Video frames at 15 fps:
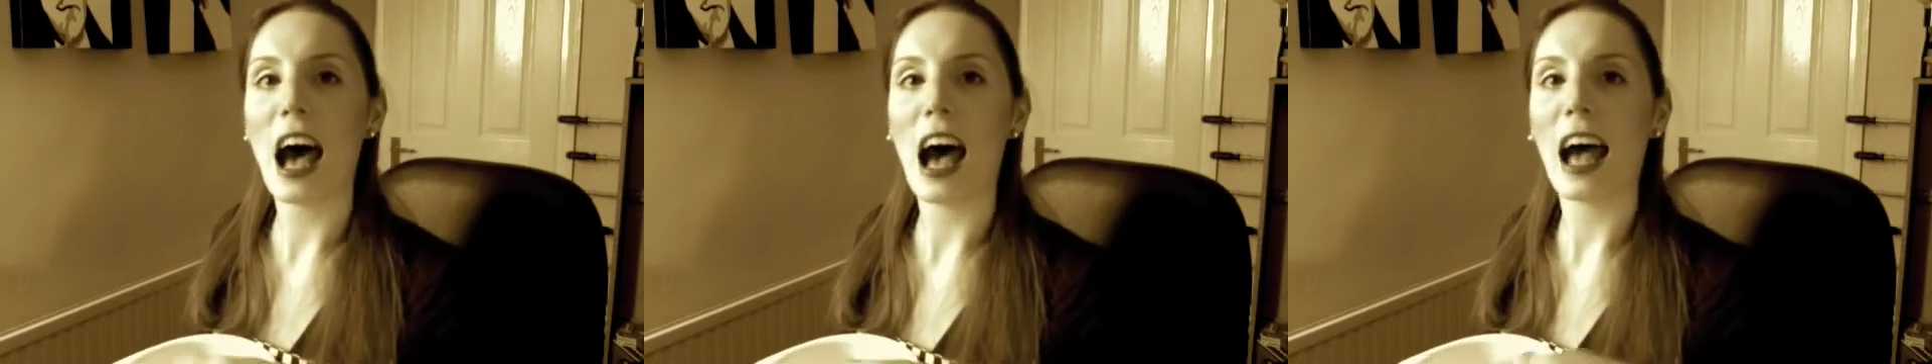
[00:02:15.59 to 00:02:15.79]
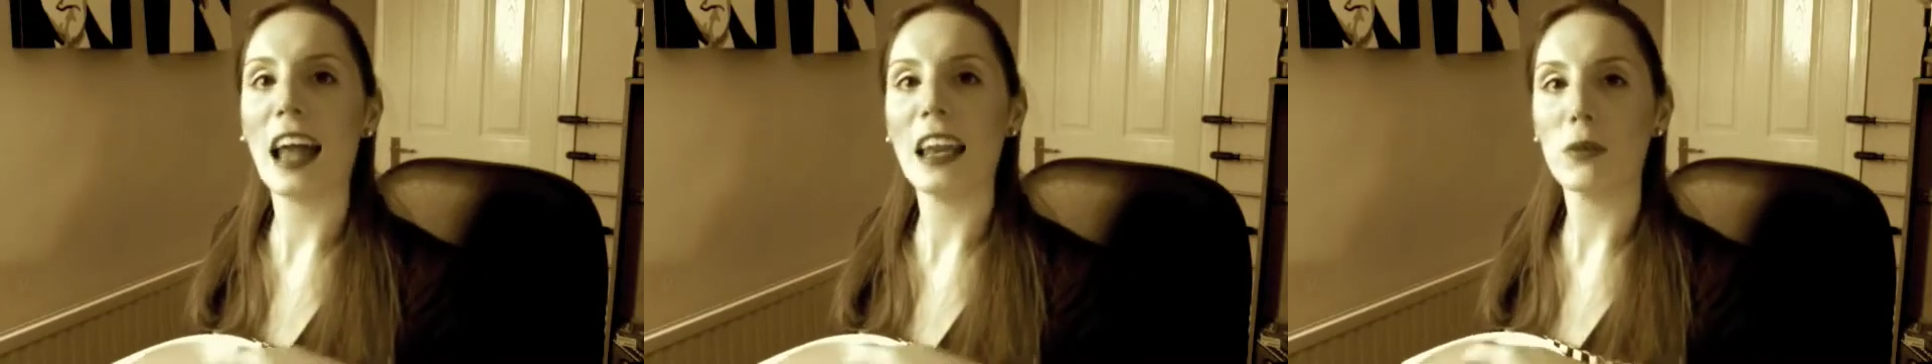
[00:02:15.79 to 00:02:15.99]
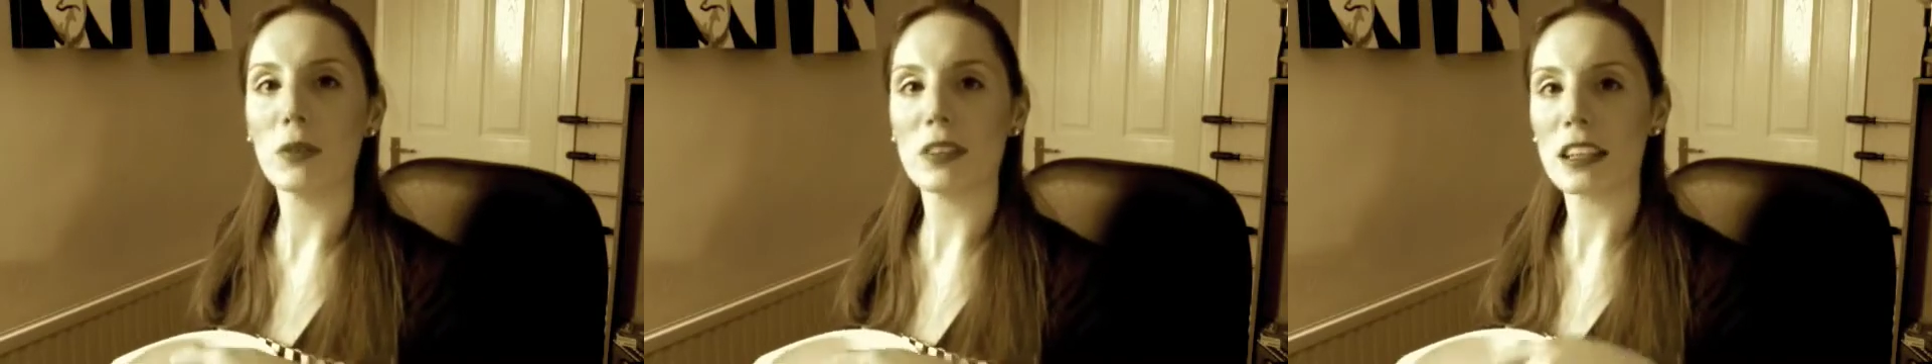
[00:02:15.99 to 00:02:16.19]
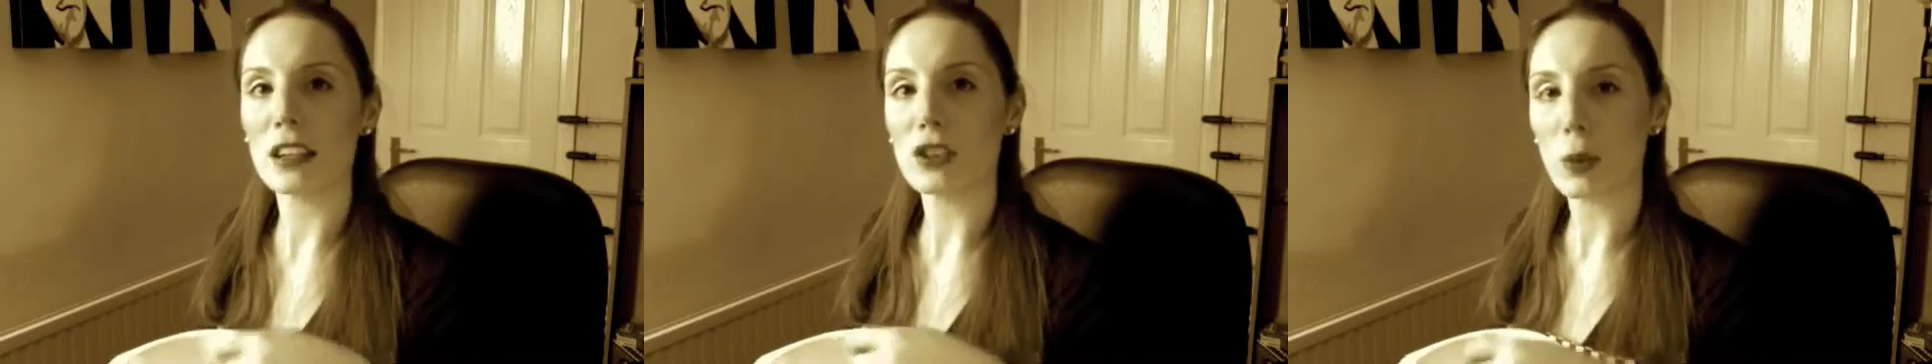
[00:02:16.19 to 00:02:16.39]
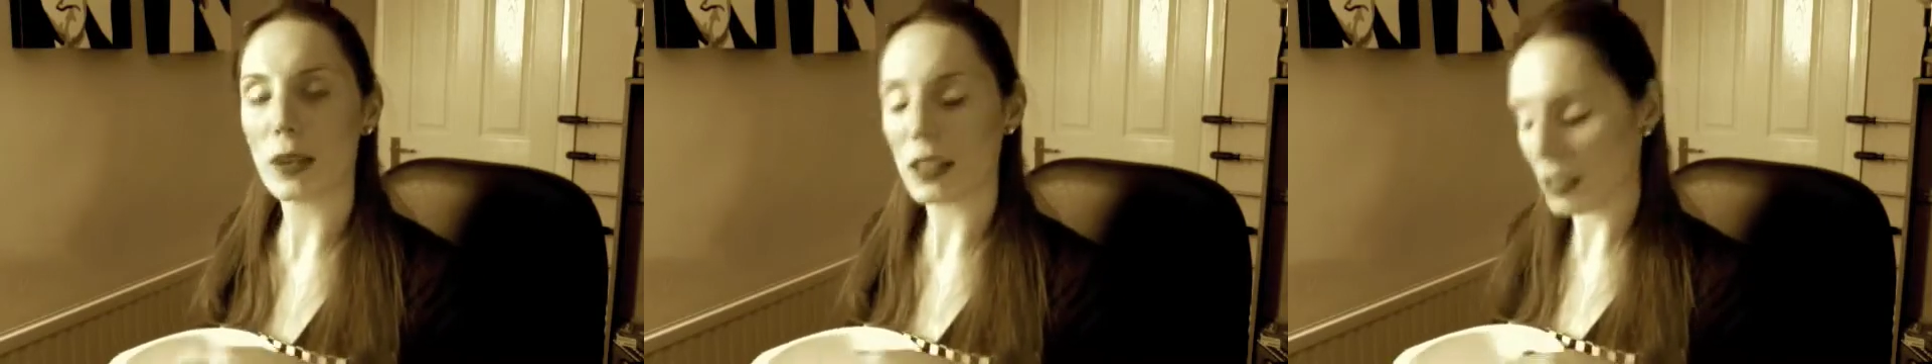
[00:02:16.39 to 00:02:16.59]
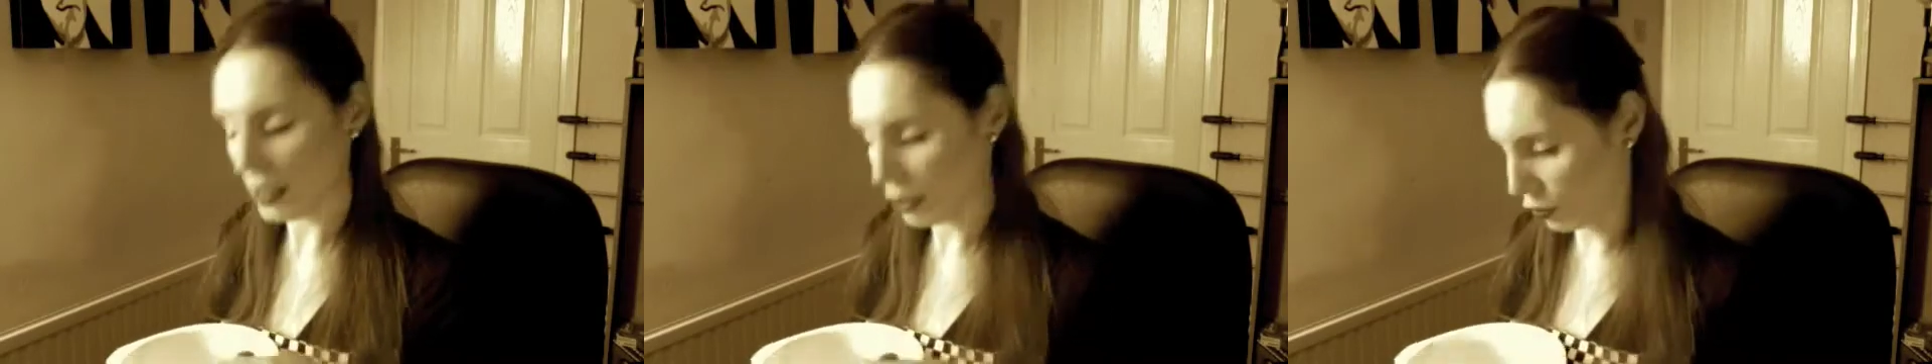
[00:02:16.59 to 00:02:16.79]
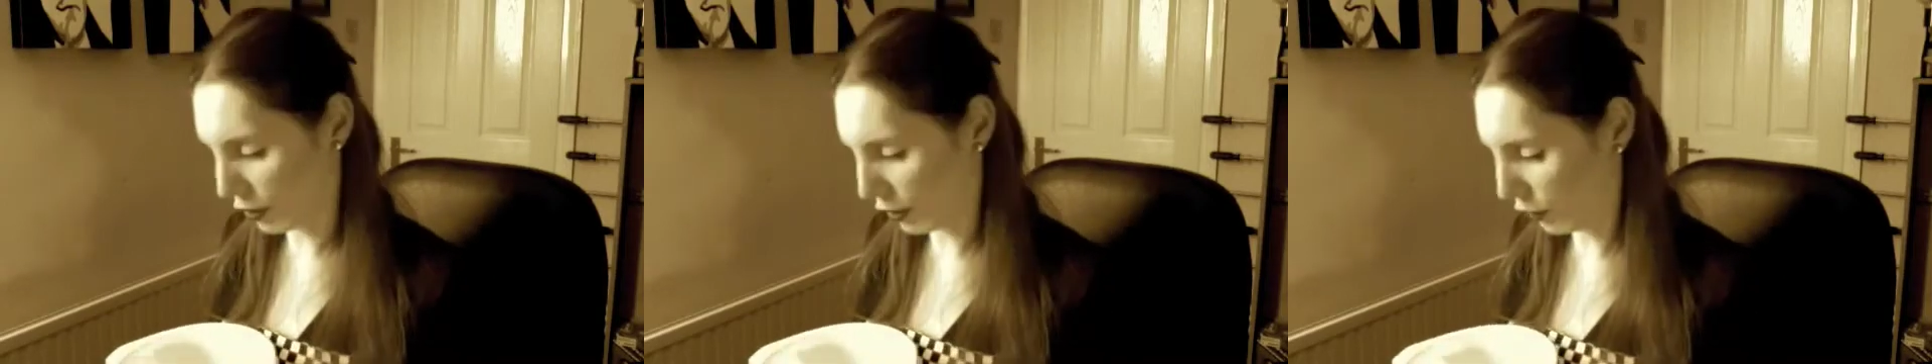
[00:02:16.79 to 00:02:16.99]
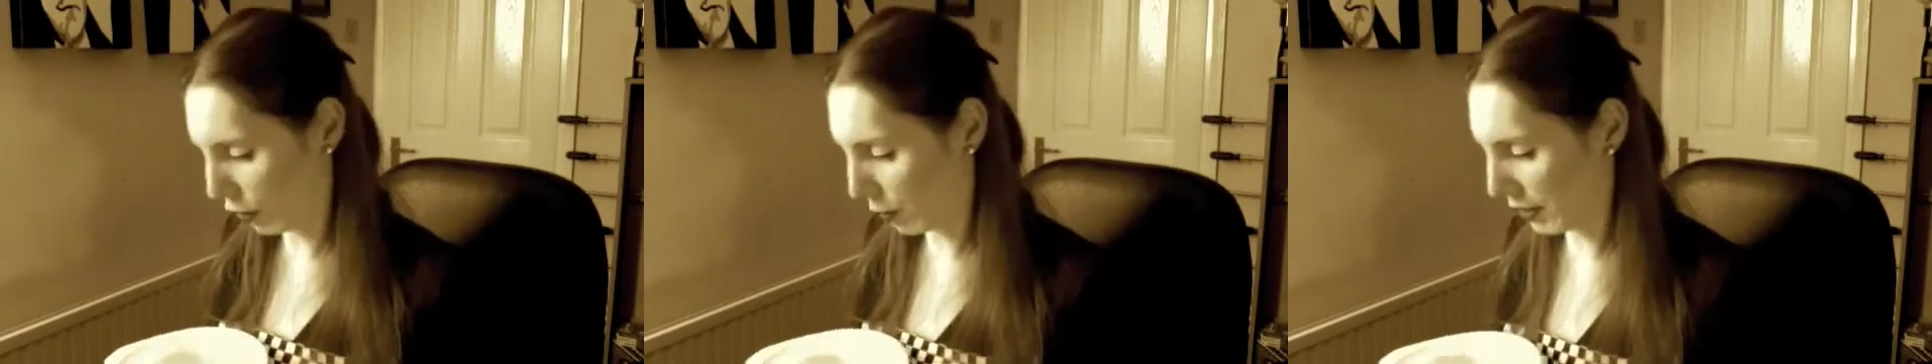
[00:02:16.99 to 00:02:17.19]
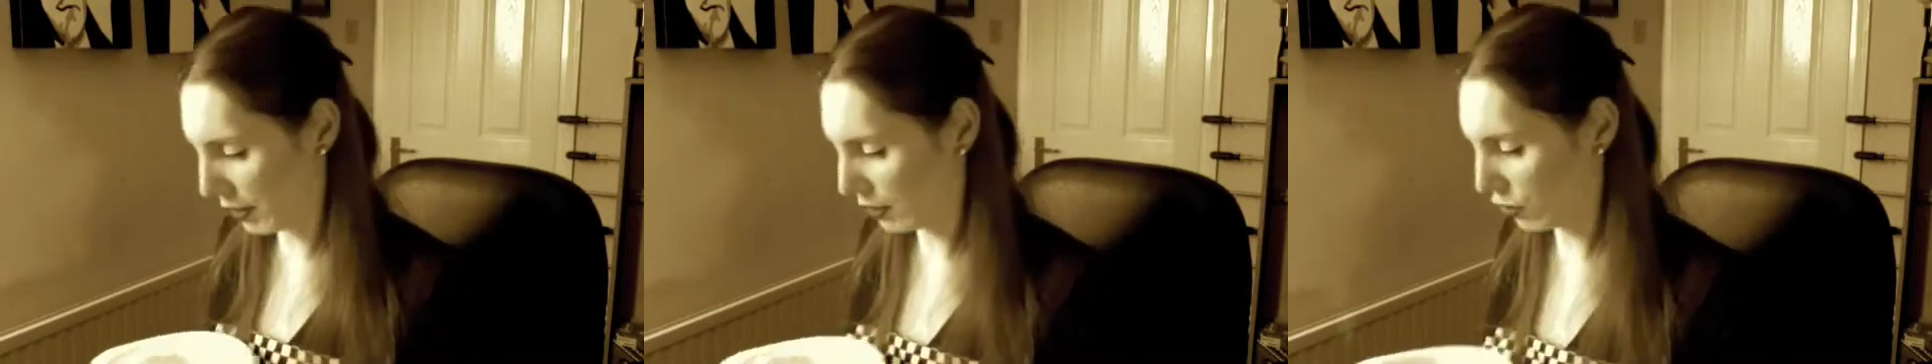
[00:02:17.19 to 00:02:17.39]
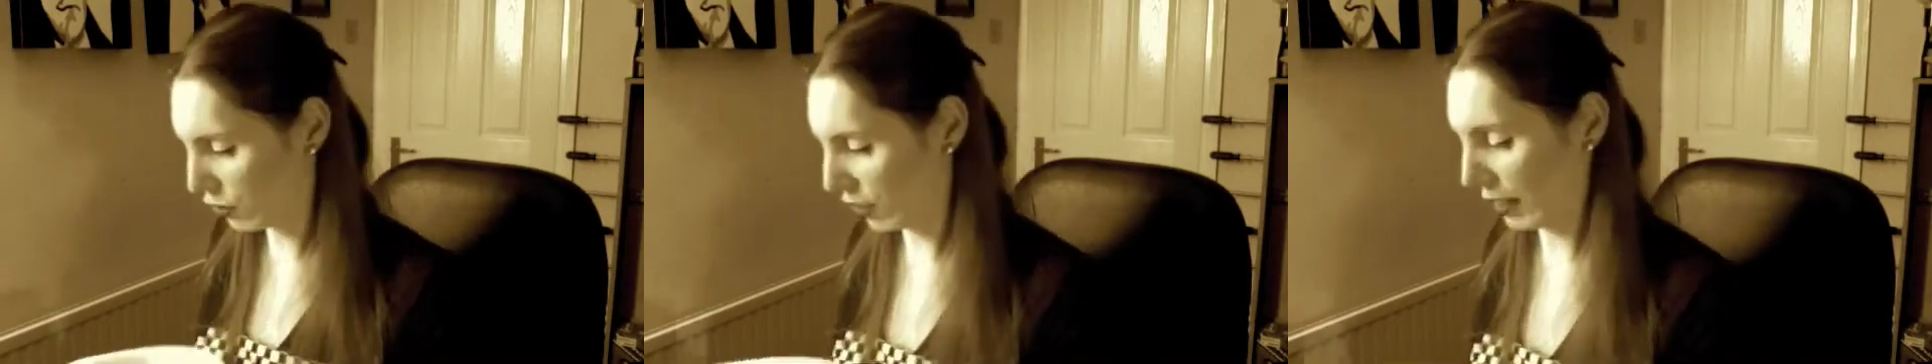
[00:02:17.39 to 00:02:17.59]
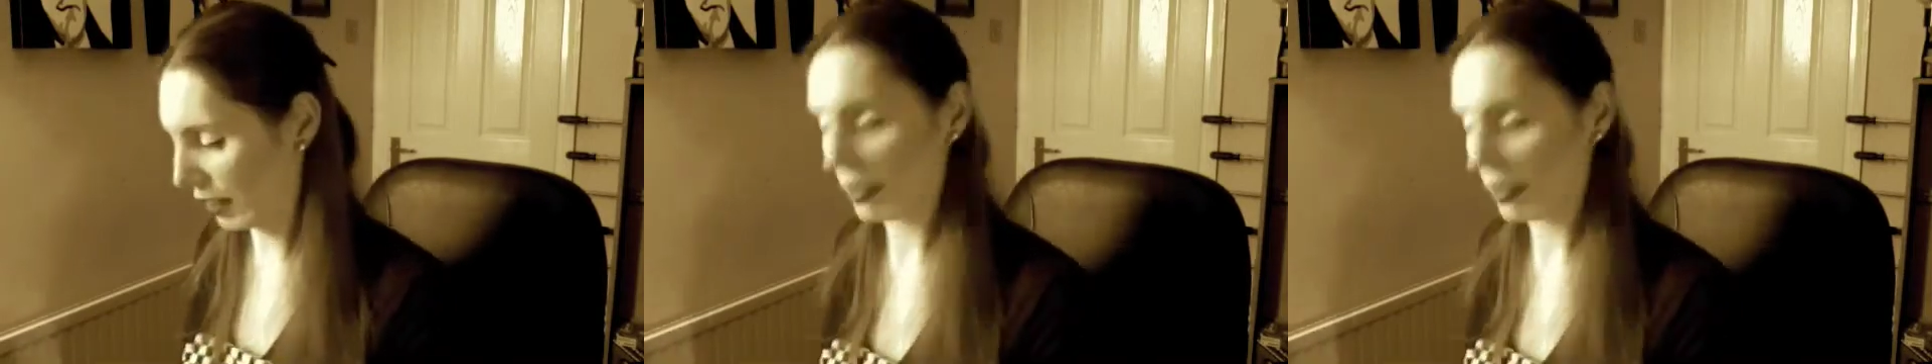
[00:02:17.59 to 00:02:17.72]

and it was in 23 Romilly Street.